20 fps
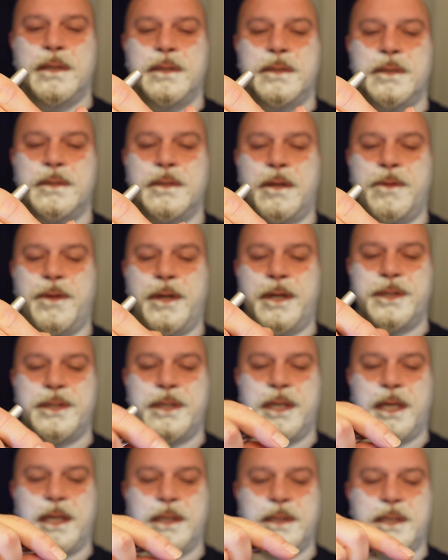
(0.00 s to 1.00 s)
So there's
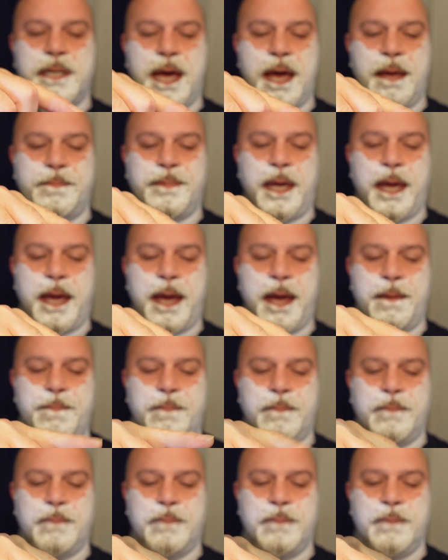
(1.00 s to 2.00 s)
the top
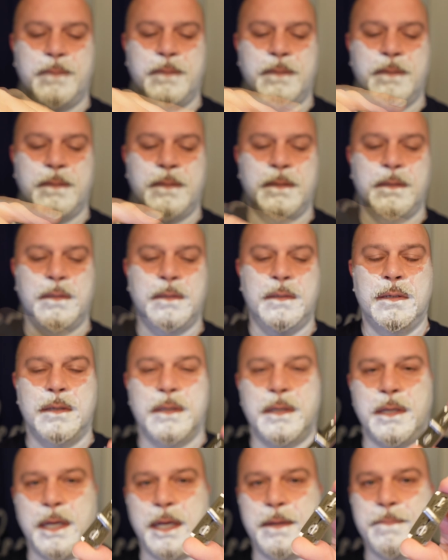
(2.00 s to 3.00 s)
cap.
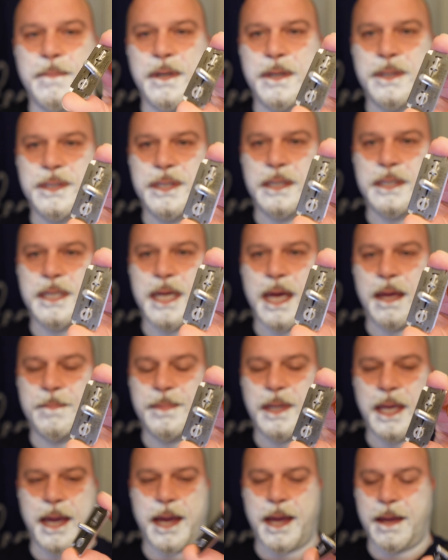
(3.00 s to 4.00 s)
Okay, there's the
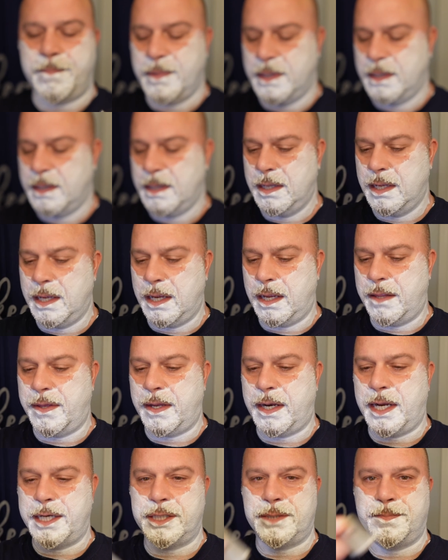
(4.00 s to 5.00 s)
top cap. And
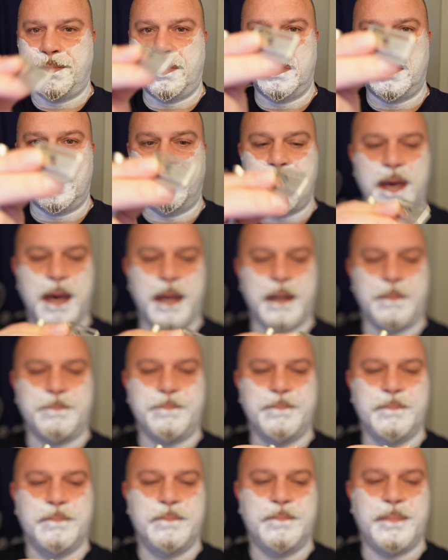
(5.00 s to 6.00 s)
then I just put the
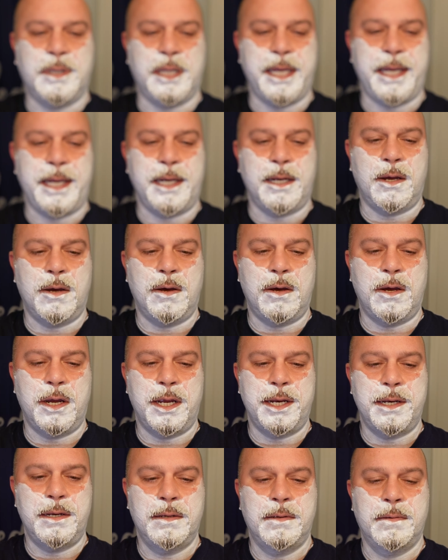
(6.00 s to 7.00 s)
bottom plate
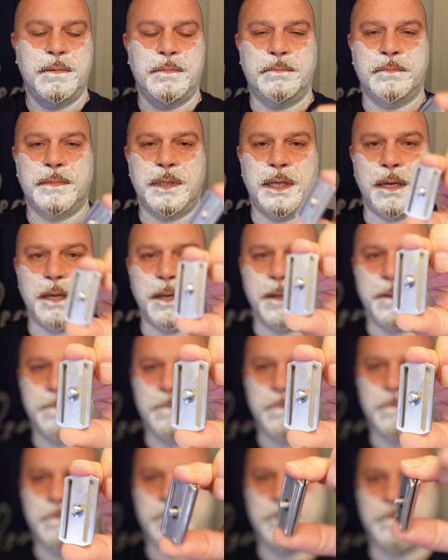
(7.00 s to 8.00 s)
on, okay,
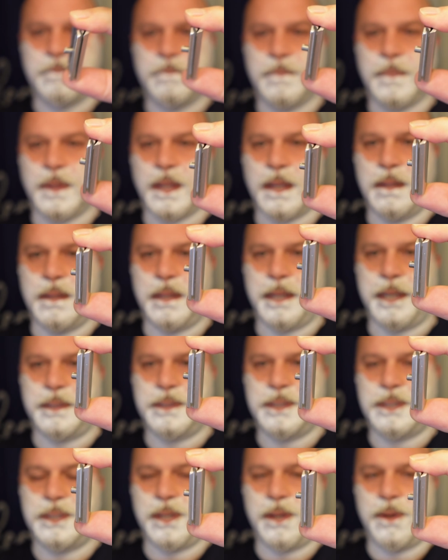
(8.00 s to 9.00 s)
like
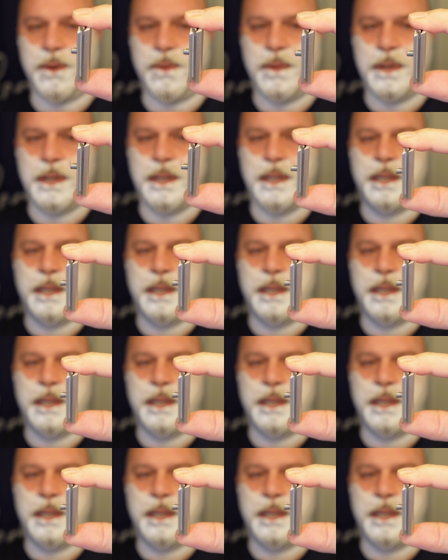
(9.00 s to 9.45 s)
so.